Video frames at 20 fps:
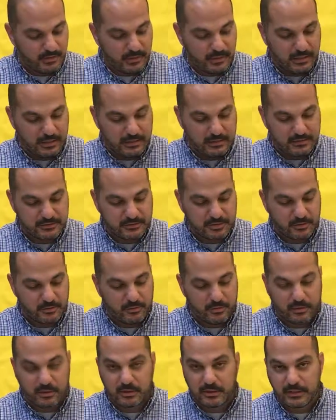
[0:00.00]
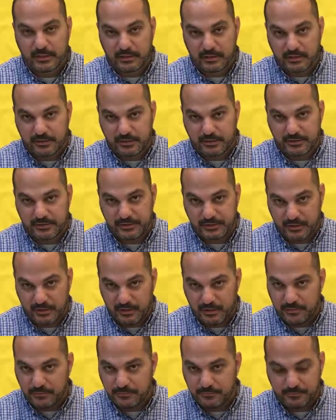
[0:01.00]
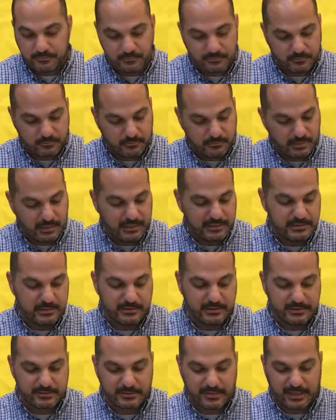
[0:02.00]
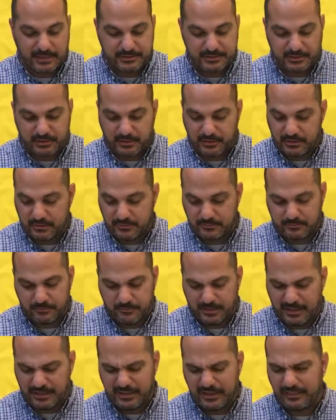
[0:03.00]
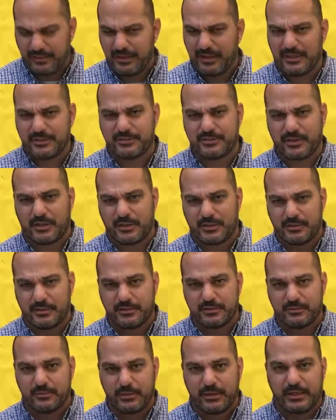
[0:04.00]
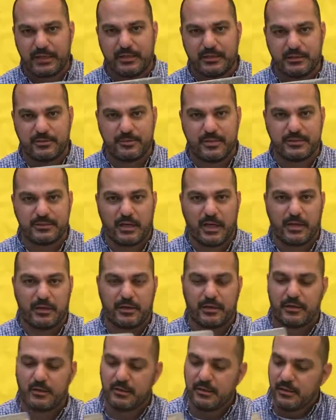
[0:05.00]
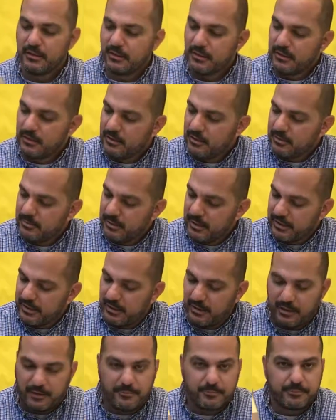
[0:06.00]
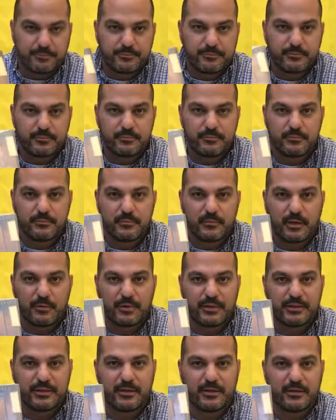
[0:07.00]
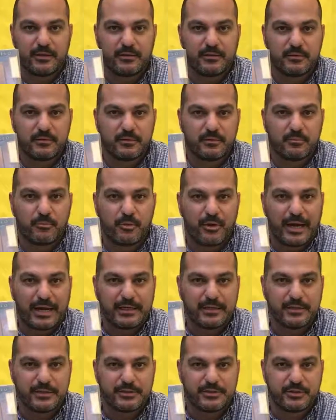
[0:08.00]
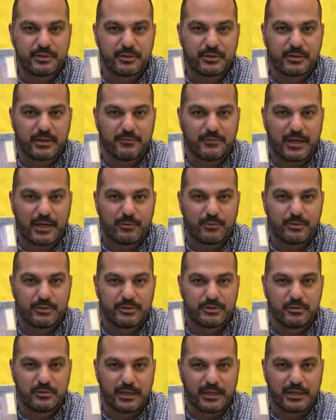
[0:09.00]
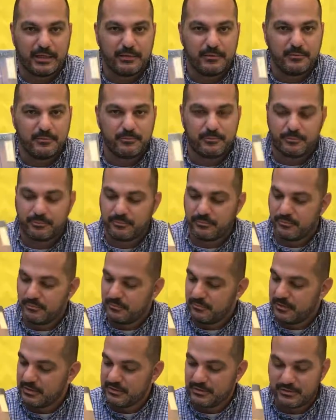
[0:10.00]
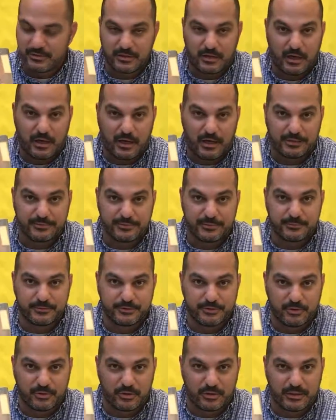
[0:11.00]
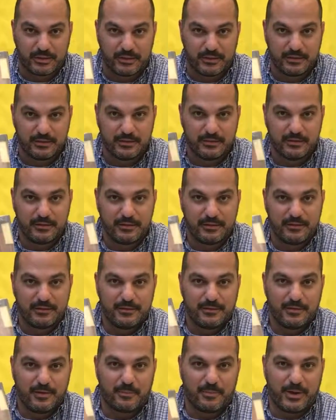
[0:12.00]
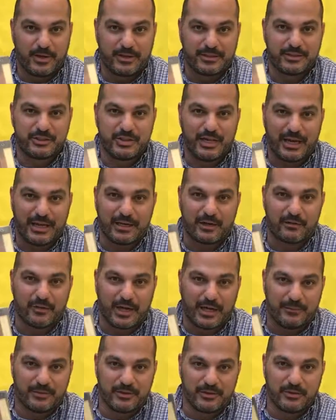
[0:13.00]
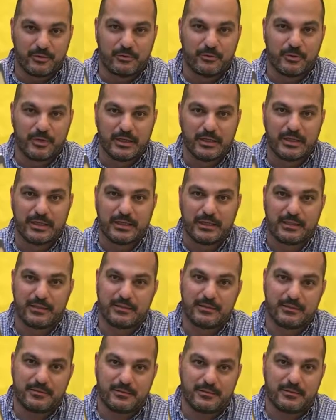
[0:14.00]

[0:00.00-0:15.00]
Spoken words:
And so earlier this year, and I did this last year, I think I started reading it to my daughter, but I read The Miraculous Journey of Edward Tulane. This is an awesome story about a China rabbit who really,